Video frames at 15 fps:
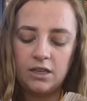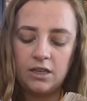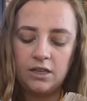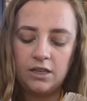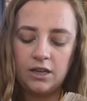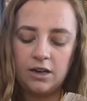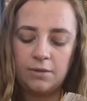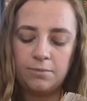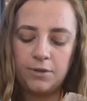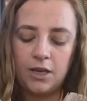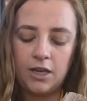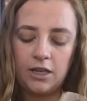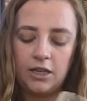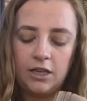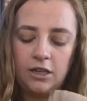Get up,
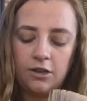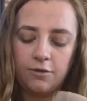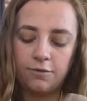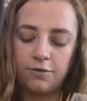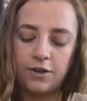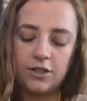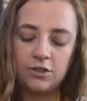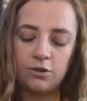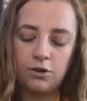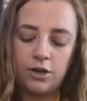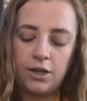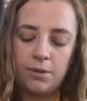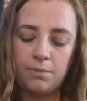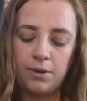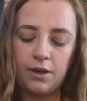Yankee, your friend's already
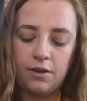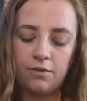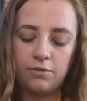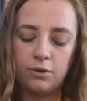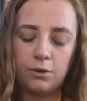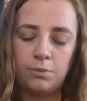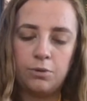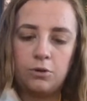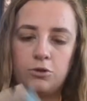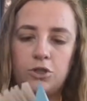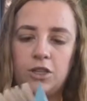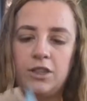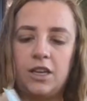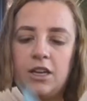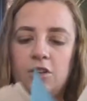above. We're
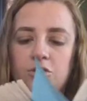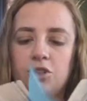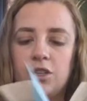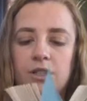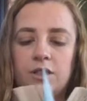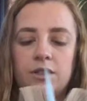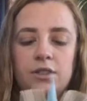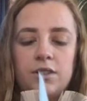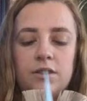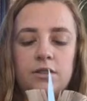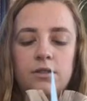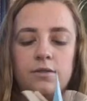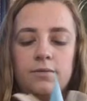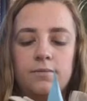approaching the entrance.